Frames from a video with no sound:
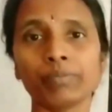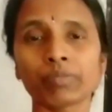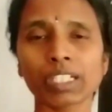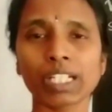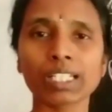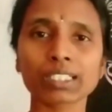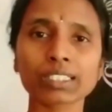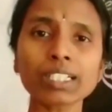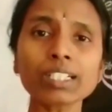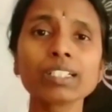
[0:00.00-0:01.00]

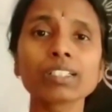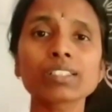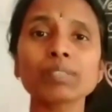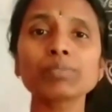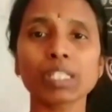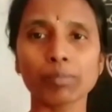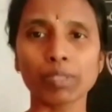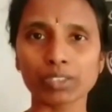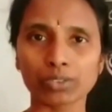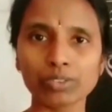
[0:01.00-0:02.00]
collected some
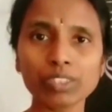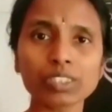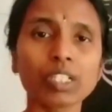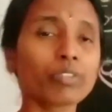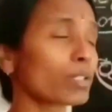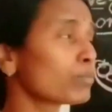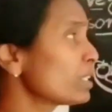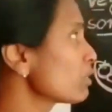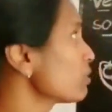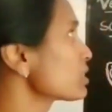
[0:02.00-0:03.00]
tomatoes from their
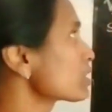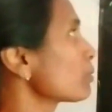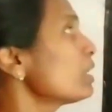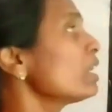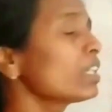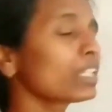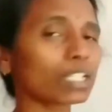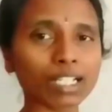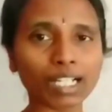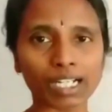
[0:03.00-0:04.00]
vegetable
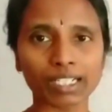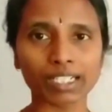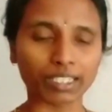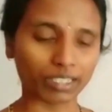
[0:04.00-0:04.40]
garden.